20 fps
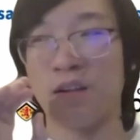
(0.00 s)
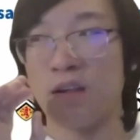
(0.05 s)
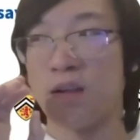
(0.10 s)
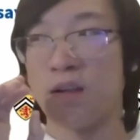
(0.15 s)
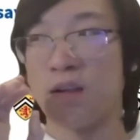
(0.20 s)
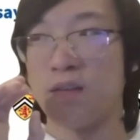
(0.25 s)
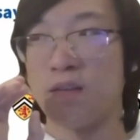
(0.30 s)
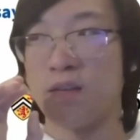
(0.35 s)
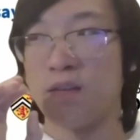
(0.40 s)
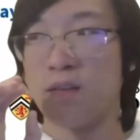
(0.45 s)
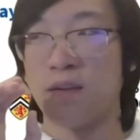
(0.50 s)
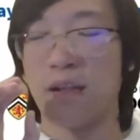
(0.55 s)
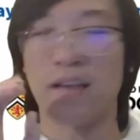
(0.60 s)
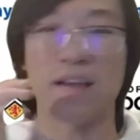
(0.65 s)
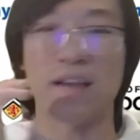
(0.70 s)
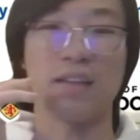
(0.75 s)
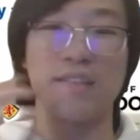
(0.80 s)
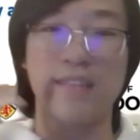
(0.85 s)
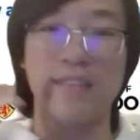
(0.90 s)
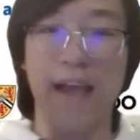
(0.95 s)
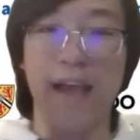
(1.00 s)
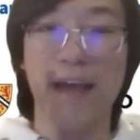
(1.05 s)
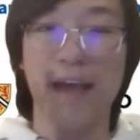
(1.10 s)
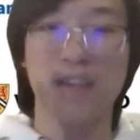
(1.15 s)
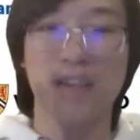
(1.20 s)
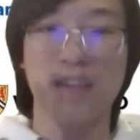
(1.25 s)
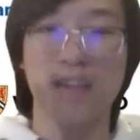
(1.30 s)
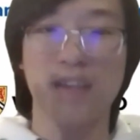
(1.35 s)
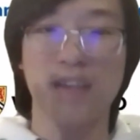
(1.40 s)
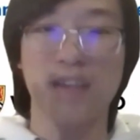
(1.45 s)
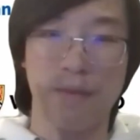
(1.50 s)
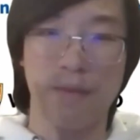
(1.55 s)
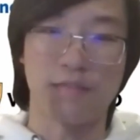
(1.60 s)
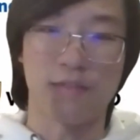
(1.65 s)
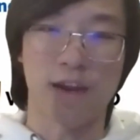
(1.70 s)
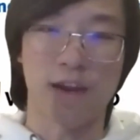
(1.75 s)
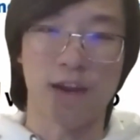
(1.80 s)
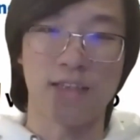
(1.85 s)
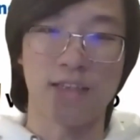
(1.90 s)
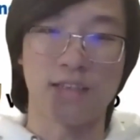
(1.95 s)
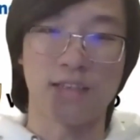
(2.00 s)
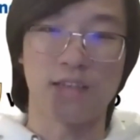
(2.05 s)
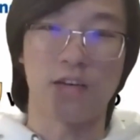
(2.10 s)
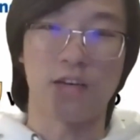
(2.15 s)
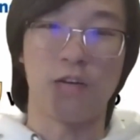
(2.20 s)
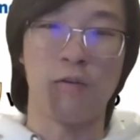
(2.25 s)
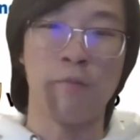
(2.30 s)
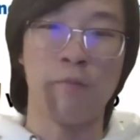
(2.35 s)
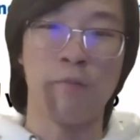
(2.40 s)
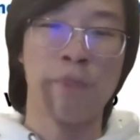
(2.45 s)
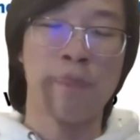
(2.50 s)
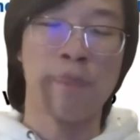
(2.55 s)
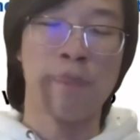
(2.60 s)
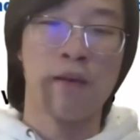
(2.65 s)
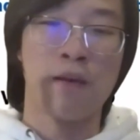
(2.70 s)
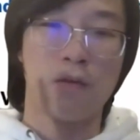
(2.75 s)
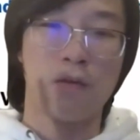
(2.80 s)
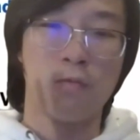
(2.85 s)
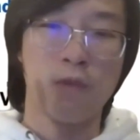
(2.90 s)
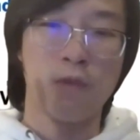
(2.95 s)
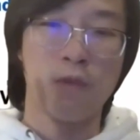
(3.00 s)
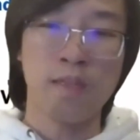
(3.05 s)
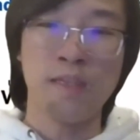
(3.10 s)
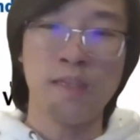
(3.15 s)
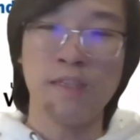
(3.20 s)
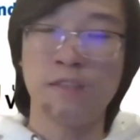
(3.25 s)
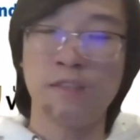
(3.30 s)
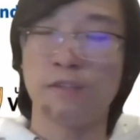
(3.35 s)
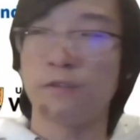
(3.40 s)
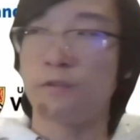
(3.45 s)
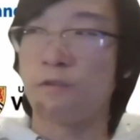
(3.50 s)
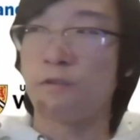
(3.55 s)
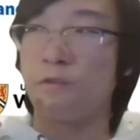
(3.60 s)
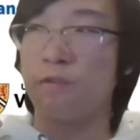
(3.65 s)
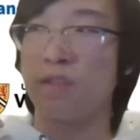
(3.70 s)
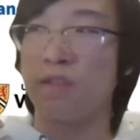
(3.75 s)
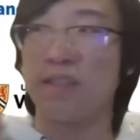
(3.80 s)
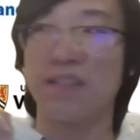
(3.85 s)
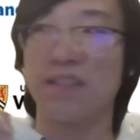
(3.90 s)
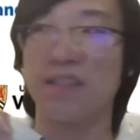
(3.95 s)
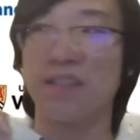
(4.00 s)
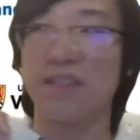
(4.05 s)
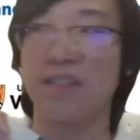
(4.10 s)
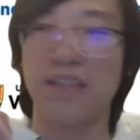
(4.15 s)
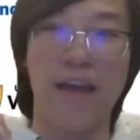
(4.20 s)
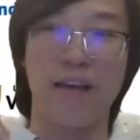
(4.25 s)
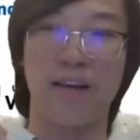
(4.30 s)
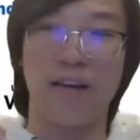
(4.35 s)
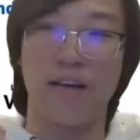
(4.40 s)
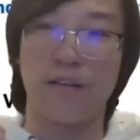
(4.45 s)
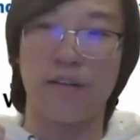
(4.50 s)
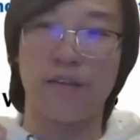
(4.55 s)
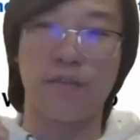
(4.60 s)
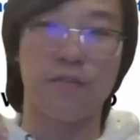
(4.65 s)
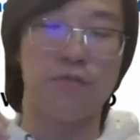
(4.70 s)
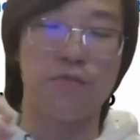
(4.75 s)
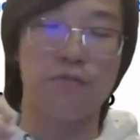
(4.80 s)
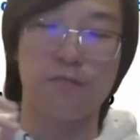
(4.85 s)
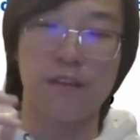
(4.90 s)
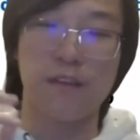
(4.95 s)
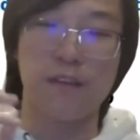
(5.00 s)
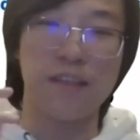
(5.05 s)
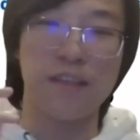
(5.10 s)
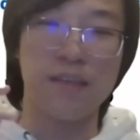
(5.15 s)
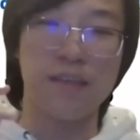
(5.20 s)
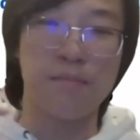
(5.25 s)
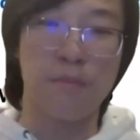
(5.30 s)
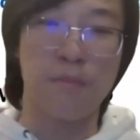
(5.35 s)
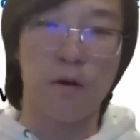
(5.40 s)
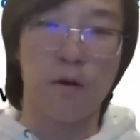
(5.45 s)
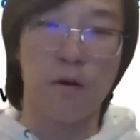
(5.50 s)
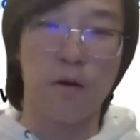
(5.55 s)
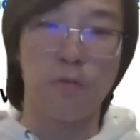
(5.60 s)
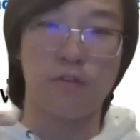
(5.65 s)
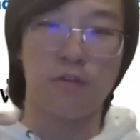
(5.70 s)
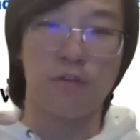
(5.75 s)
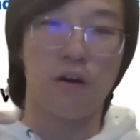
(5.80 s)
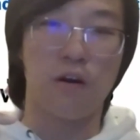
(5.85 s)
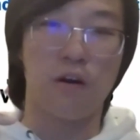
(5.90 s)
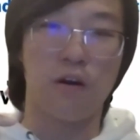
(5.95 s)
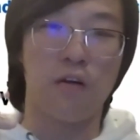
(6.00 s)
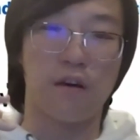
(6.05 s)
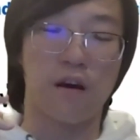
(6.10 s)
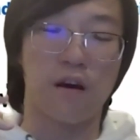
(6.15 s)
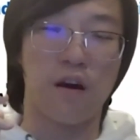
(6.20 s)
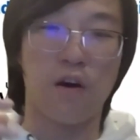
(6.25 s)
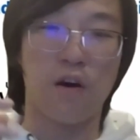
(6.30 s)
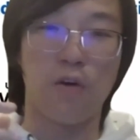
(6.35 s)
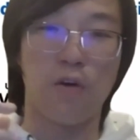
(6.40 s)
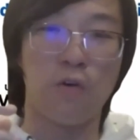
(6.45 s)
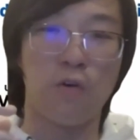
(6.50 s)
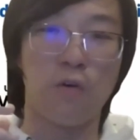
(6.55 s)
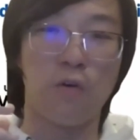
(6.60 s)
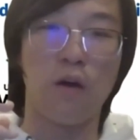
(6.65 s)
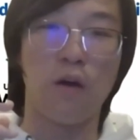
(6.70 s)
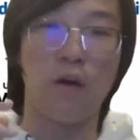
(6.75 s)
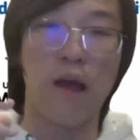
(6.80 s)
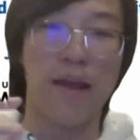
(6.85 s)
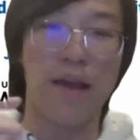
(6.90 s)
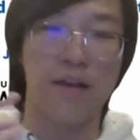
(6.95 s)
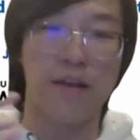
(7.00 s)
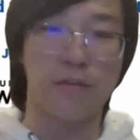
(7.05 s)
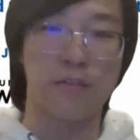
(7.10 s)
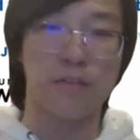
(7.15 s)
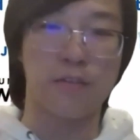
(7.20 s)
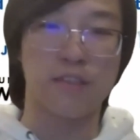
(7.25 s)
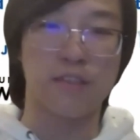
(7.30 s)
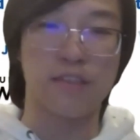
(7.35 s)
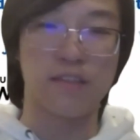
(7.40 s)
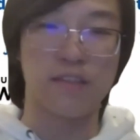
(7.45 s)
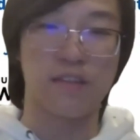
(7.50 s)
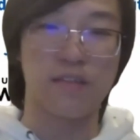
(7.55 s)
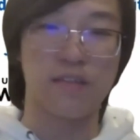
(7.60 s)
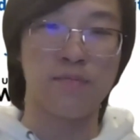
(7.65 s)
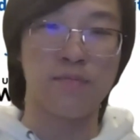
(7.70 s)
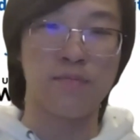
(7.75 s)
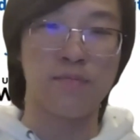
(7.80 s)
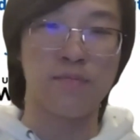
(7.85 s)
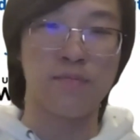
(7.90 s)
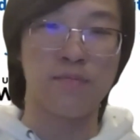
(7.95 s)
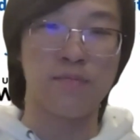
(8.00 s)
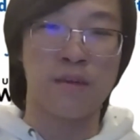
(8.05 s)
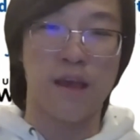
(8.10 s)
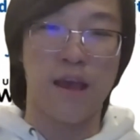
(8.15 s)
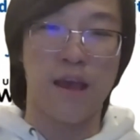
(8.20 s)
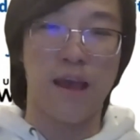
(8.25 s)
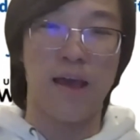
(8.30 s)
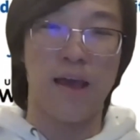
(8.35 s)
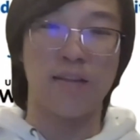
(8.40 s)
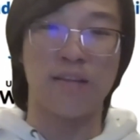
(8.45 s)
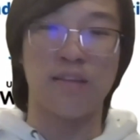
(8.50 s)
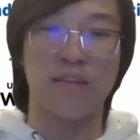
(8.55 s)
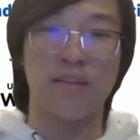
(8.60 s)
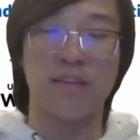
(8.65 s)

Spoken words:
like a database, right? So we need to scan a 3D module of a whole ecosystem, and